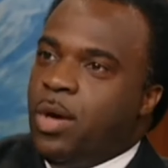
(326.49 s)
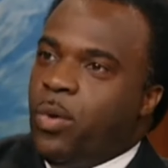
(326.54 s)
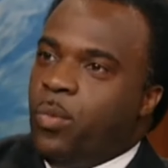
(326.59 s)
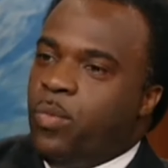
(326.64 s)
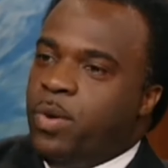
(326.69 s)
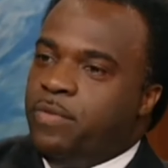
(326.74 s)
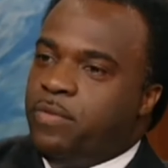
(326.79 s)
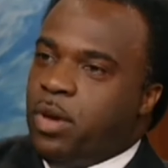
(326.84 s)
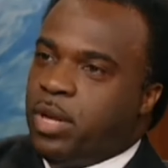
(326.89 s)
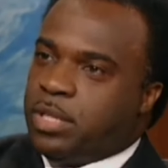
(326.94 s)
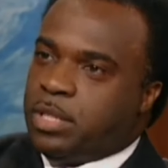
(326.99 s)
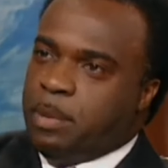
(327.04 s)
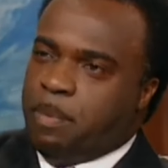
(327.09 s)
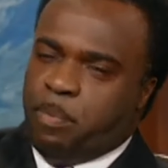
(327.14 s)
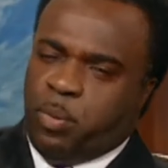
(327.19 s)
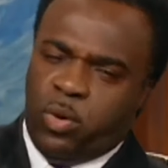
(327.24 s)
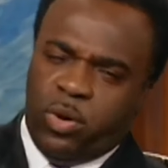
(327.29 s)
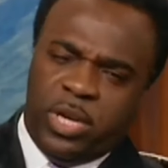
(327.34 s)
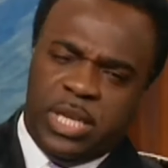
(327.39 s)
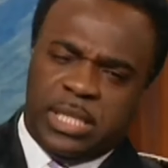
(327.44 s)
we've got to
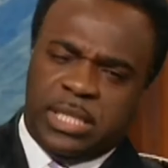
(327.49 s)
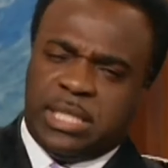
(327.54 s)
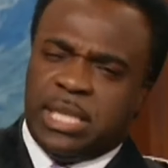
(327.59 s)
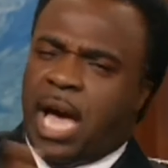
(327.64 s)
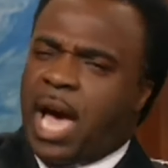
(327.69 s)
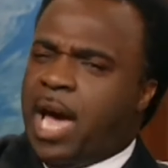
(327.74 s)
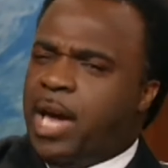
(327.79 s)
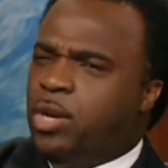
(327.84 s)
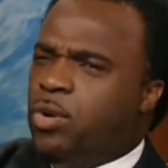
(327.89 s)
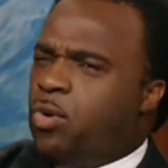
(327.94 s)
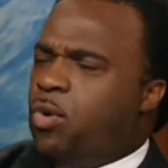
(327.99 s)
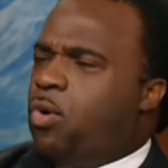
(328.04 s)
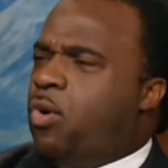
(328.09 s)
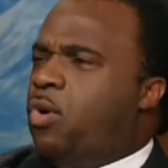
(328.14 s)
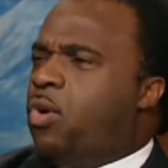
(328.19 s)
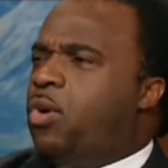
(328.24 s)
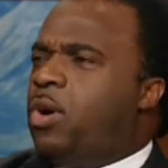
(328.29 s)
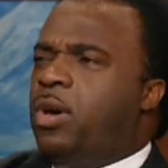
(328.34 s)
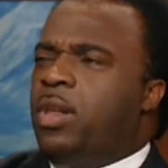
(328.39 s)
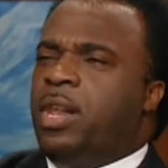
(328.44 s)
put aside
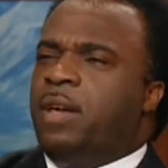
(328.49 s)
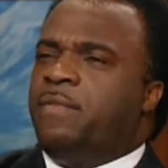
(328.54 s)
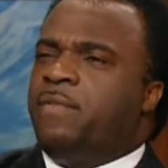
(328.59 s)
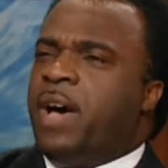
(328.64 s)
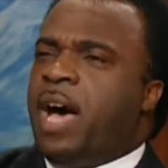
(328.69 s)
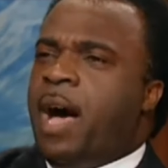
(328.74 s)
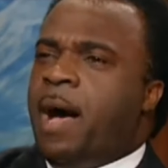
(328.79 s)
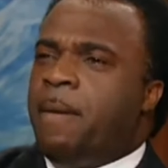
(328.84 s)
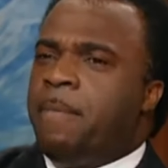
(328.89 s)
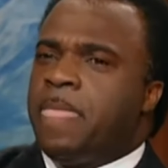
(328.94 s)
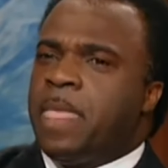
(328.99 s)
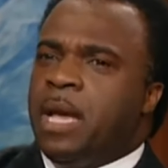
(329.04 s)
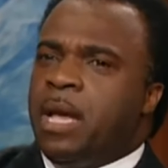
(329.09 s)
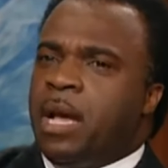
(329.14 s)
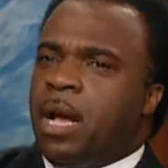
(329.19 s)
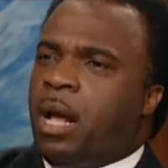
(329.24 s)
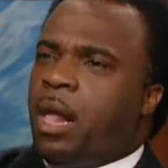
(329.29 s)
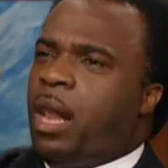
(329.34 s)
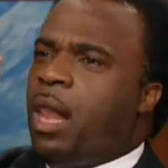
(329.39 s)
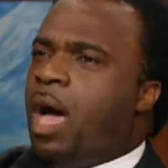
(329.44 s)
all of our
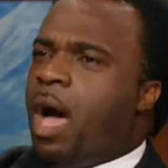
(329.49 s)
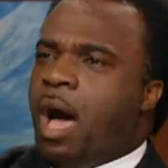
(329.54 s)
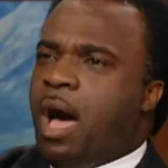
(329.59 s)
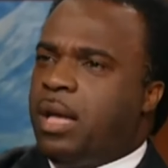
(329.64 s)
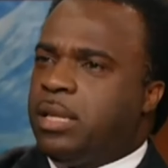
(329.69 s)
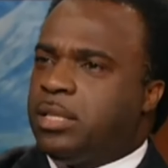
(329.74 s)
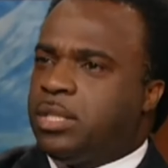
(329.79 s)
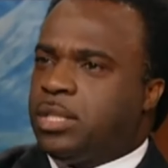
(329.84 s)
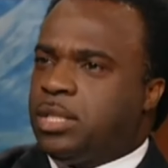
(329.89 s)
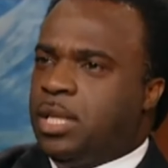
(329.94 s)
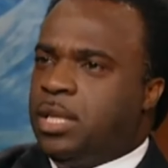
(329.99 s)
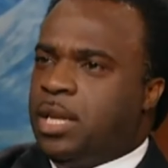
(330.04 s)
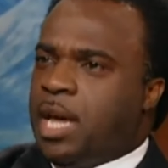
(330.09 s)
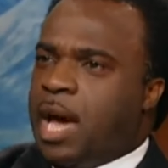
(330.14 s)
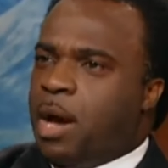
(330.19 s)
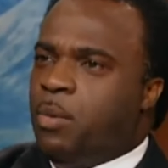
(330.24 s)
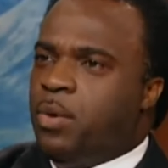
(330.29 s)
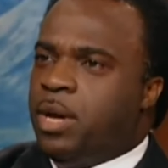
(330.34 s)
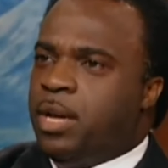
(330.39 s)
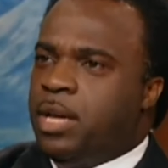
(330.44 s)
class and
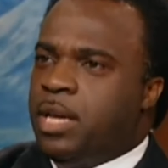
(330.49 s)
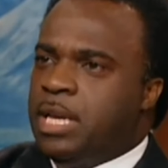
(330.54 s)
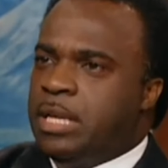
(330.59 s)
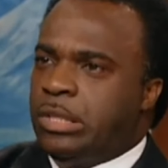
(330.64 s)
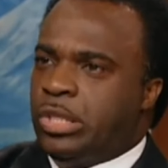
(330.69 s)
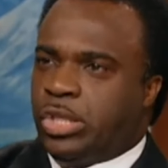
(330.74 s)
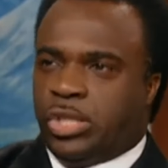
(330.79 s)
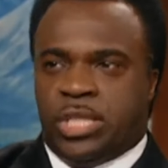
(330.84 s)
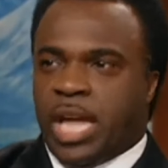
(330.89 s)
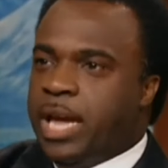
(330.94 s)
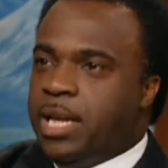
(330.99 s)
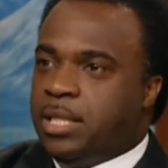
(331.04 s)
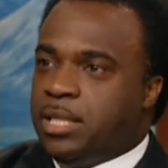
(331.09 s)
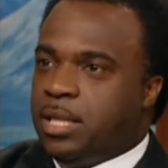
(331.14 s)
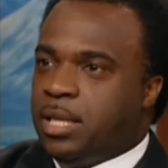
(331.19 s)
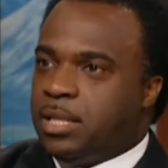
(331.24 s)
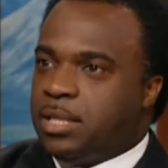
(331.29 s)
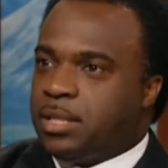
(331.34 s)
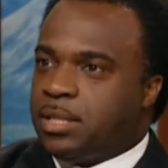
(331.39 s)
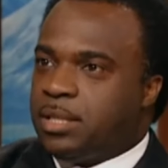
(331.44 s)
our
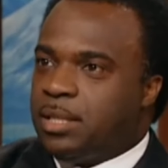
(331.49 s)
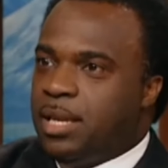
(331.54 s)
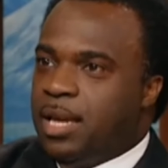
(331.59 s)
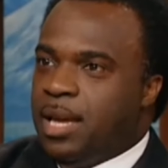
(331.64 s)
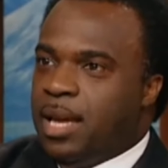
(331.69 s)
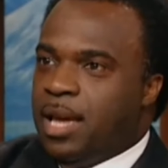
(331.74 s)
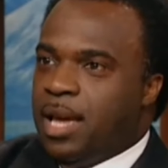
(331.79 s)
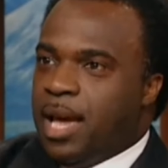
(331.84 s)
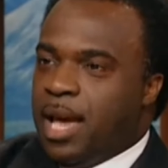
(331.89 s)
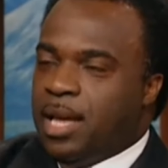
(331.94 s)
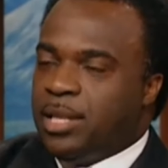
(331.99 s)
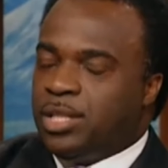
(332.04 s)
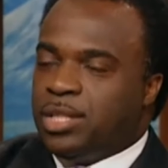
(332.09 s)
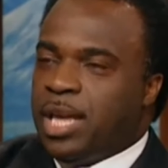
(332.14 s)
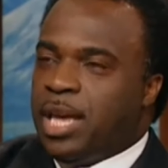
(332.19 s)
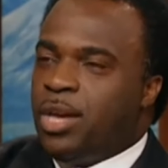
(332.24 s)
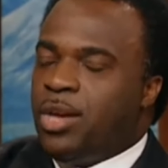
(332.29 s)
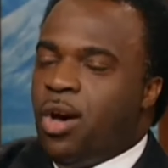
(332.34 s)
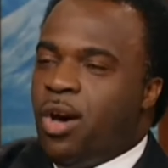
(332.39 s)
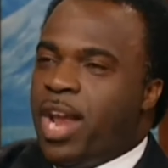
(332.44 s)
status and
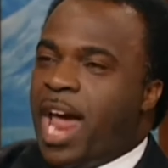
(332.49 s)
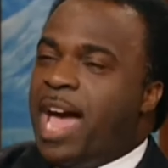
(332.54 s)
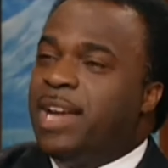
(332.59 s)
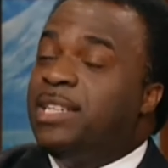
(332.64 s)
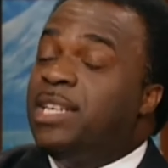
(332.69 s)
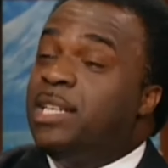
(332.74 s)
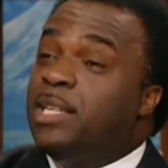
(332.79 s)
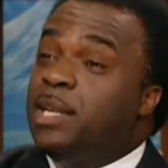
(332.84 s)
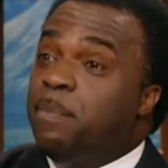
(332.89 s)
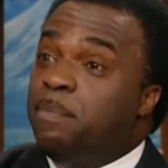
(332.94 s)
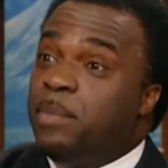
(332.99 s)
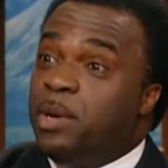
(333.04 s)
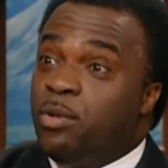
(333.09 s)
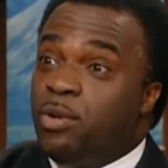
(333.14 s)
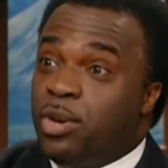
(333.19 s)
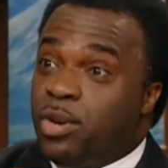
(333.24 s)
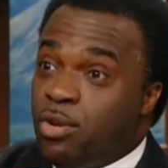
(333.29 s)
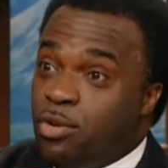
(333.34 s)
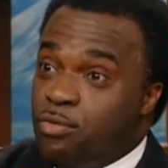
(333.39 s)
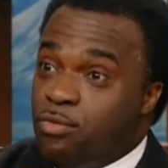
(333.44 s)
say, God, I need a
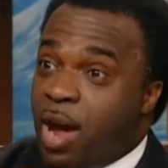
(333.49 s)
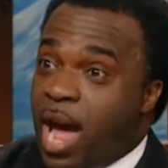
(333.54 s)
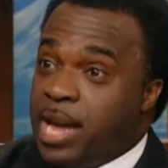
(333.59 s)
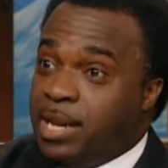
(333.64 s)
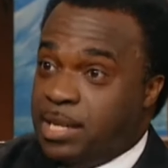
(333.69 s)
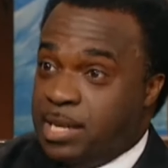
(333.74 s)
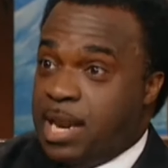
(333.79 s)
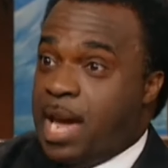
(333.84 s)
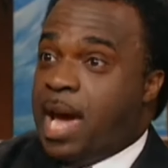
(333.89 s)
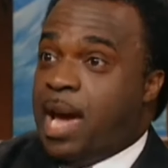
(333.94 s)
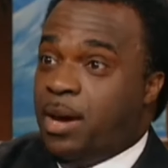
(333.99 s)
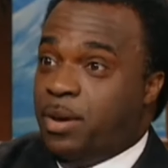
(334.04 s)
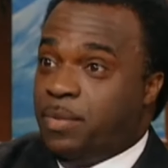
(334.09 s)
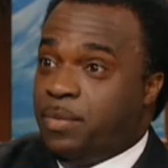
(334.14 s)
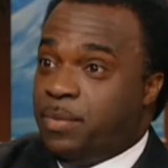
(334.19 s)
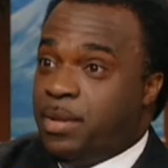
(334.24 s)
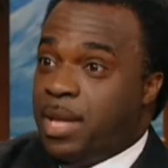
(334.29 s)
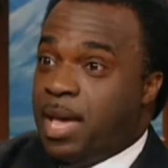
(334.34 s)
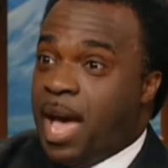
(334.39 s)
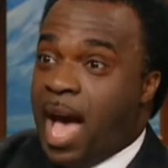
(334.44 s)
miracle right now.
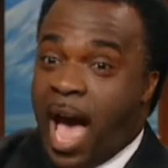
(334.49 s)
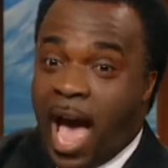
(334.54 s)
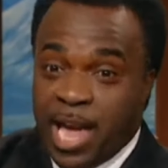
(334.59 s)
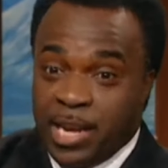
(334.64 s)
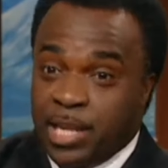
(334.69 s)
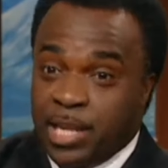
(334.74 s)
I